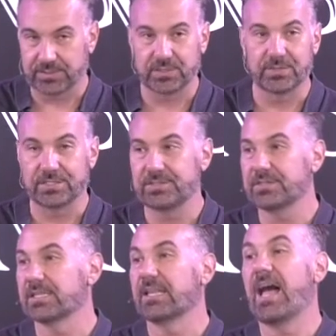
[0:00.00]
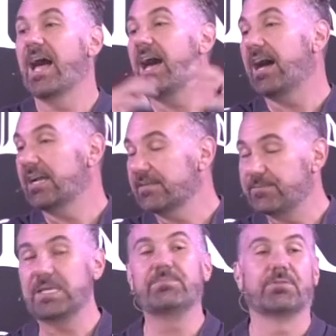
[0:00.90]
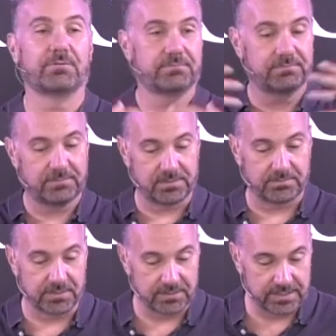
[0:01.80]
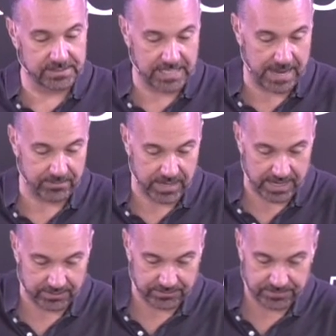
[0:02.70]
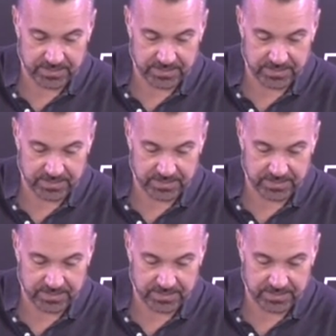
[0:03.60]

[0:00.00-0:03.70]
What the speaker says: So it took a lot of people to build this tabernacle,